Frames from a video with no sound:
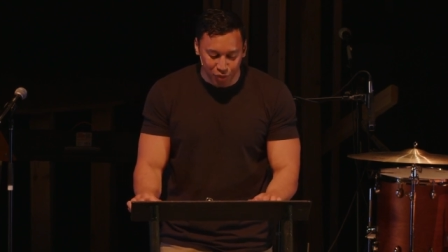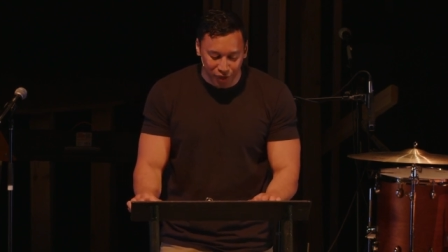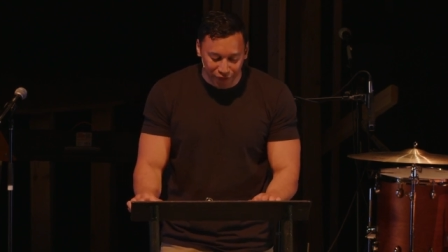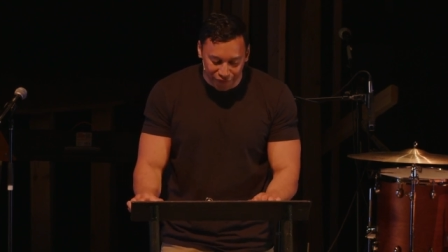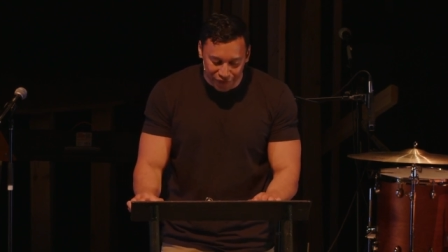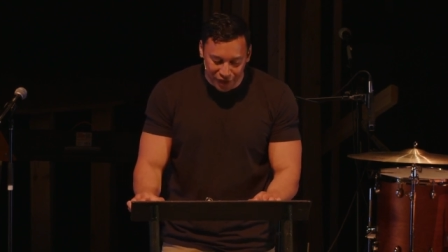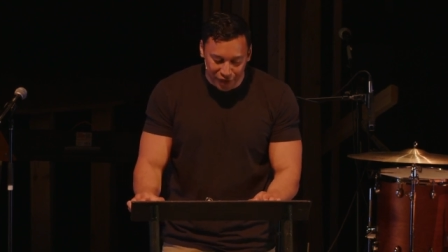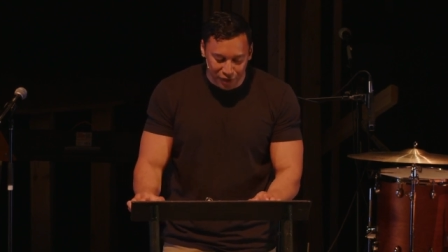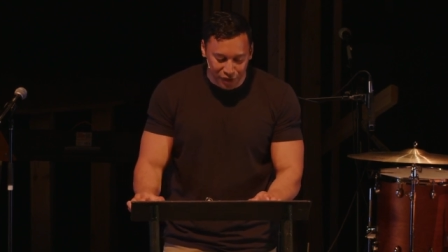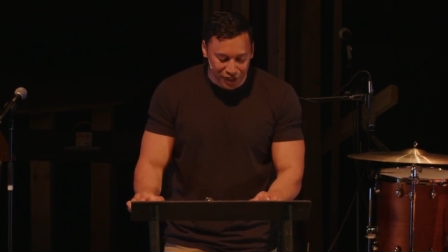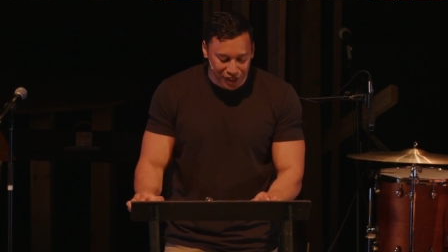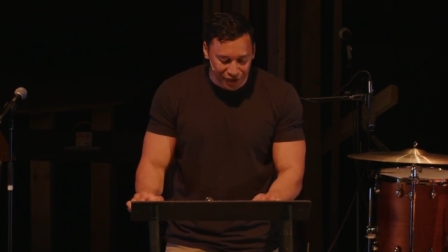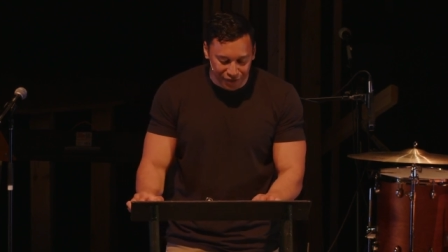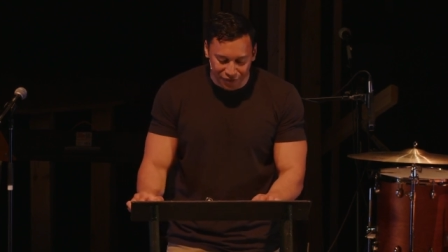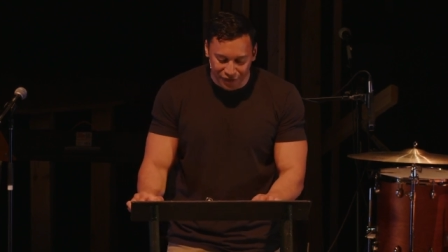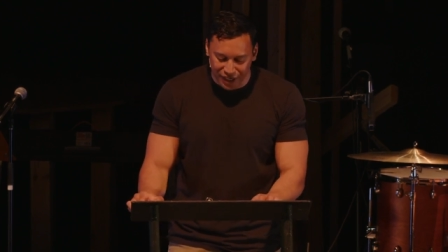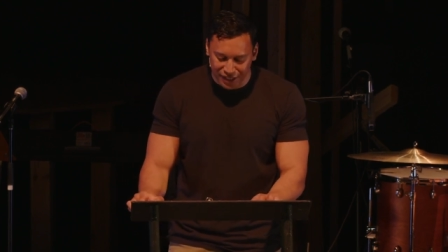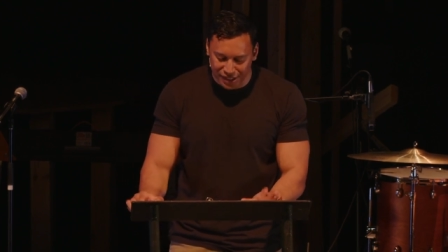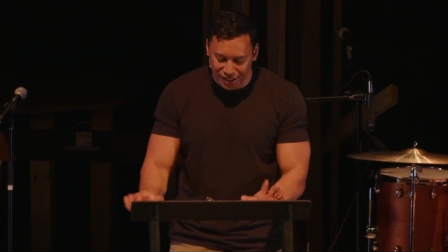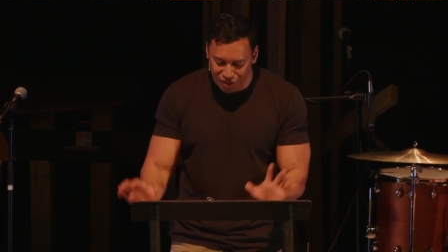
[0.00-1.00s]
Reveal and
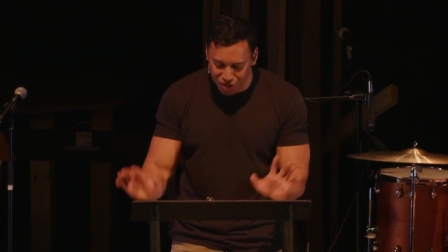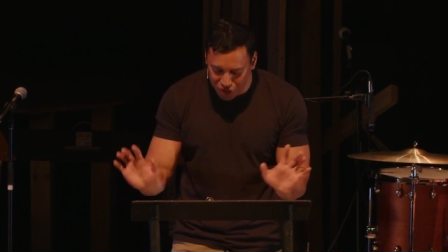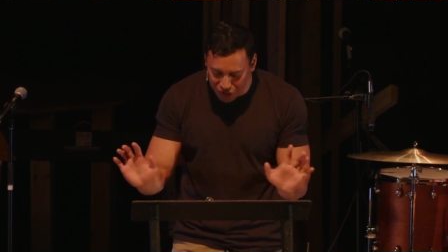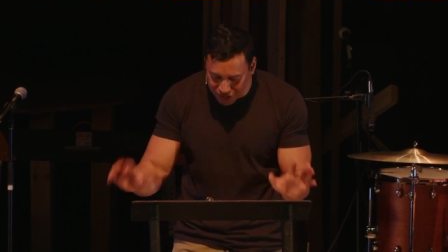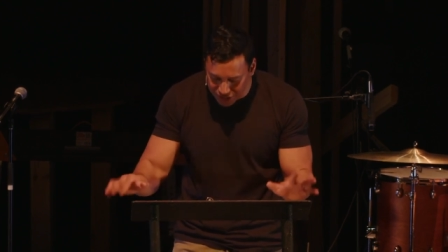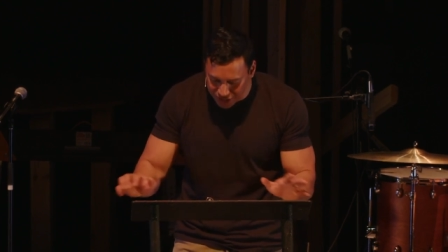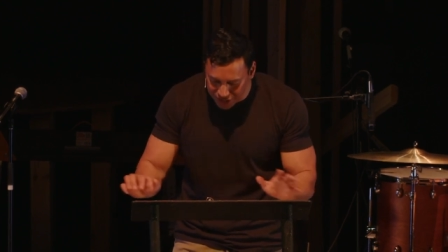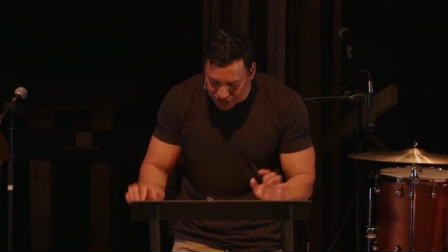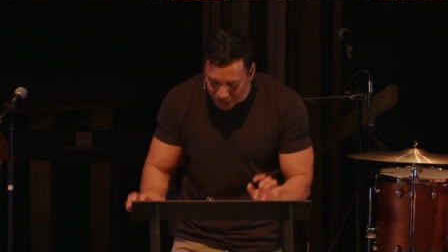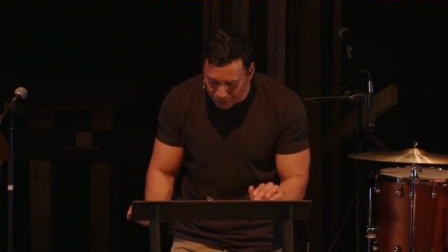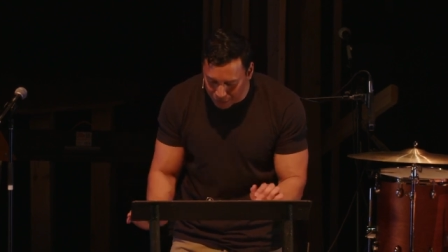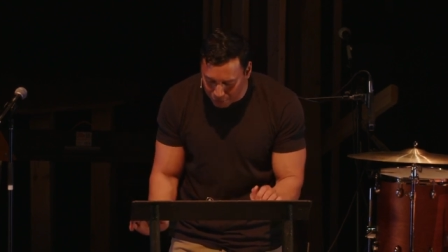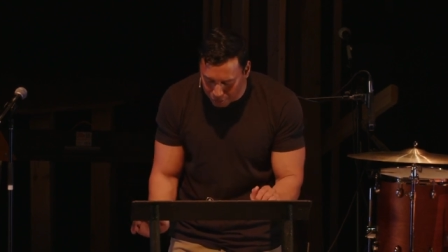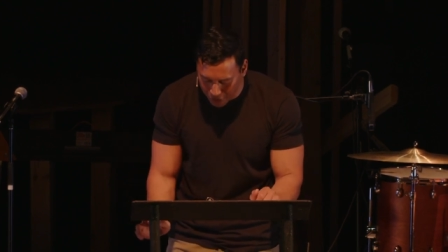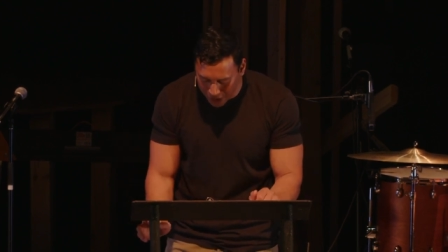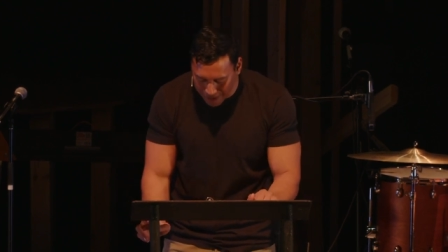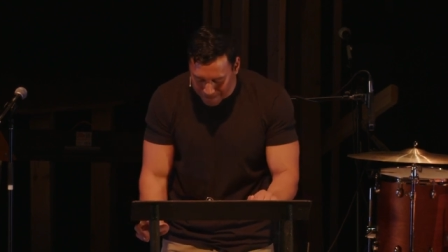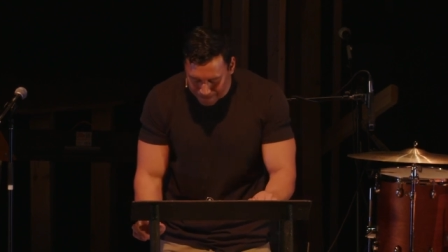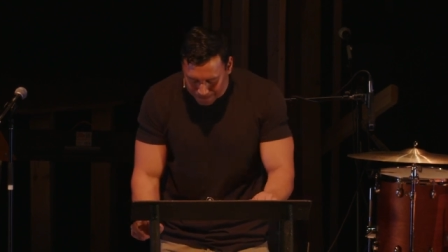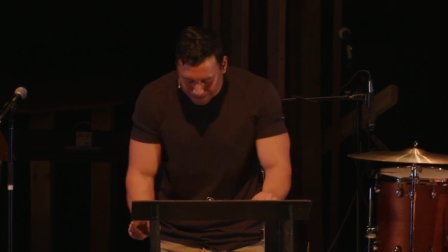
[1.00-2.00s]
convict. In Jesus' name we
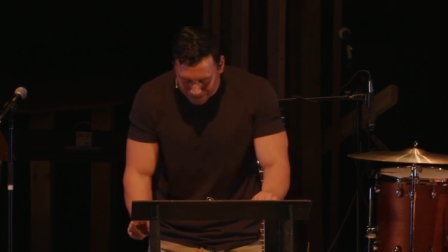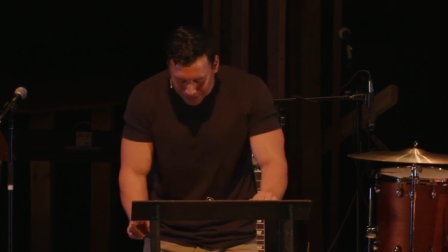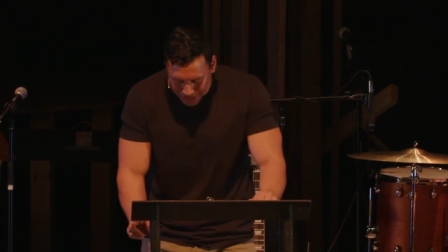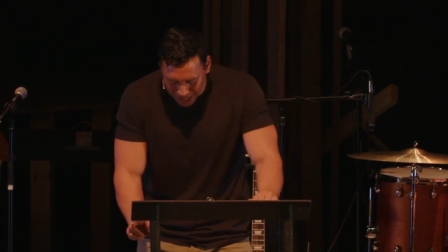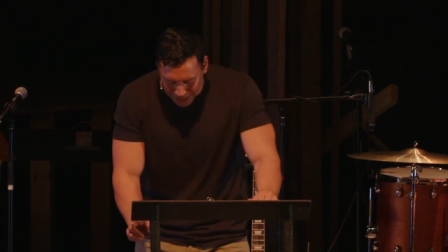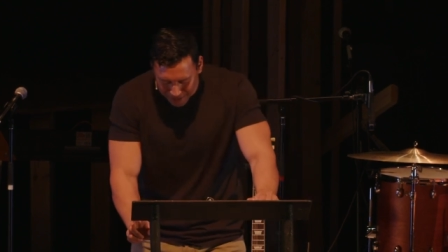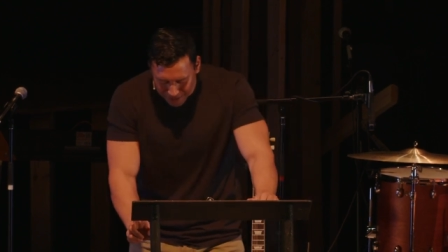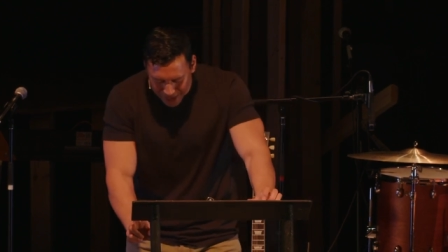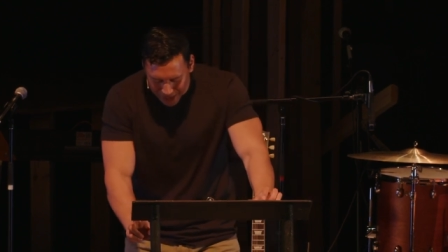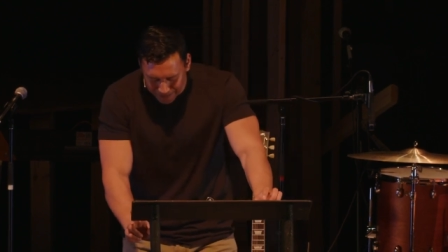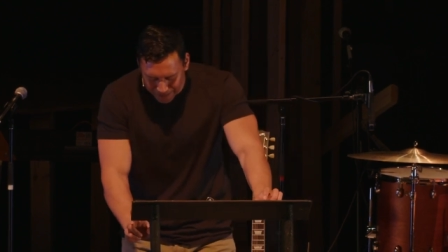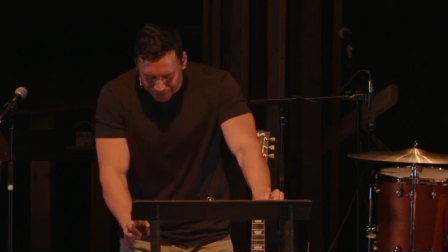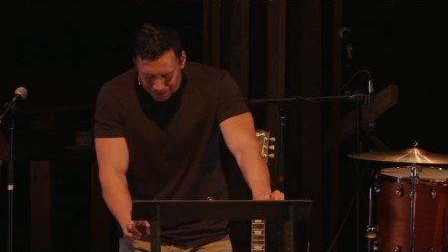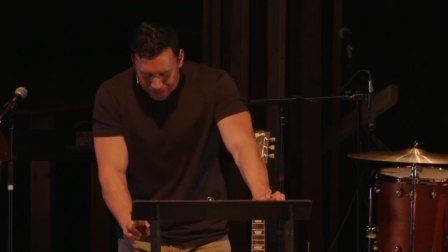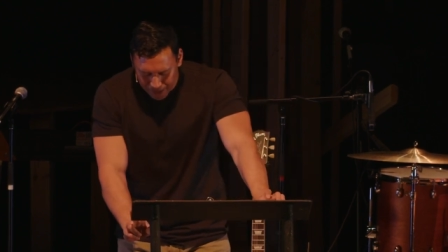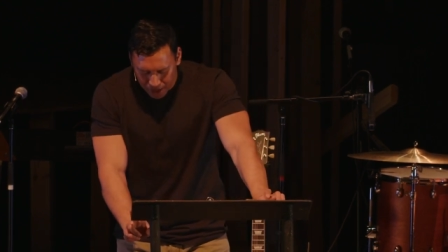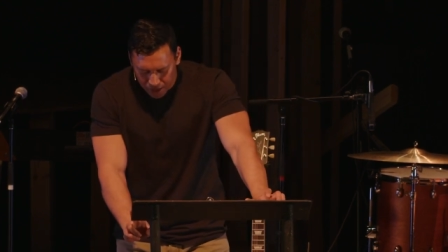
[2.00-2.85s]
pray. Amen.